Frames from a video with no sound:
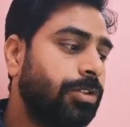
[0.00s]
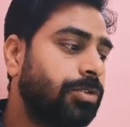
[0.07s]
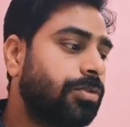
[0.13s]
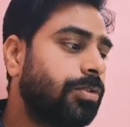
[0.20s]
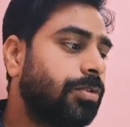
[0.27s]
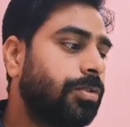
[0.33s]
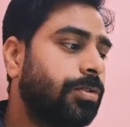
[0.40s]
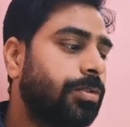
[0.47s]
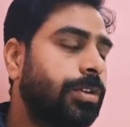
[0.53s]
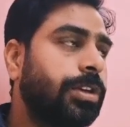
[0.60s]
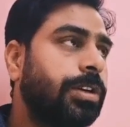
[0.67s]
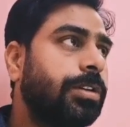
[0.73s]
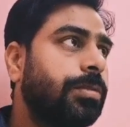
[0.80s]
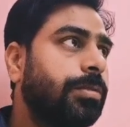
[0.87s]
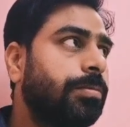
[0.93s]
So
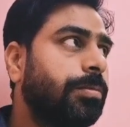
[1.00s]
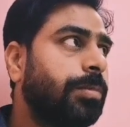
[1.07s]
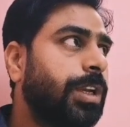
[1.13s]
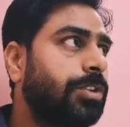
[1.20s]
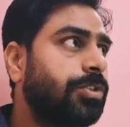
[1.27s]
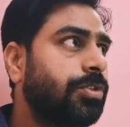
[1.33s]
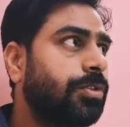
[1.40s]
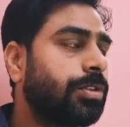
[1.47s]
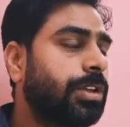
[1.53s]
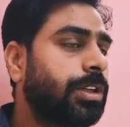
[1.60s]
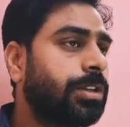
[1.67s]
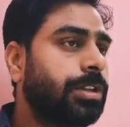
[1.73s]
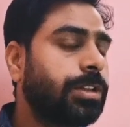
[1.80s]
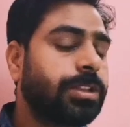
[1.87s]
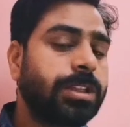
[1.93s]
make sure
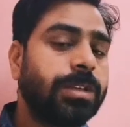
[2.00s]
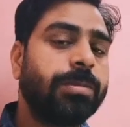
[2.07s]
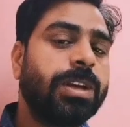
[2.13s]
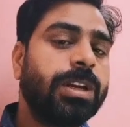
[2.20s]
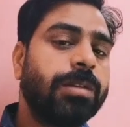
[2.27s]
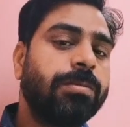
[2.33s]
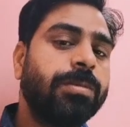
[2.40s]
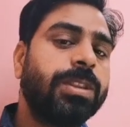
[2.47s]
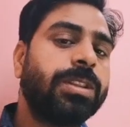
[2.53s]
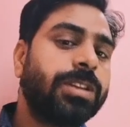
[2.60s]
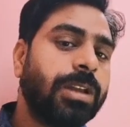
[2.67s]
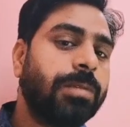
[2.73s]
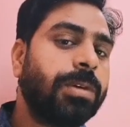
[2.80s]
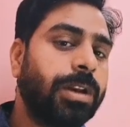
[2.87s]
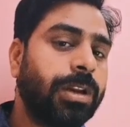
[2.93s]
that schema name with
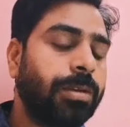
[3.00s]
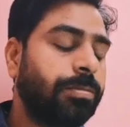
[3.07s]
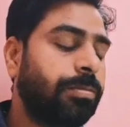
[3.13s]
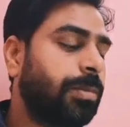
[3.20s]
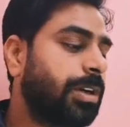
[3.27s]
table name,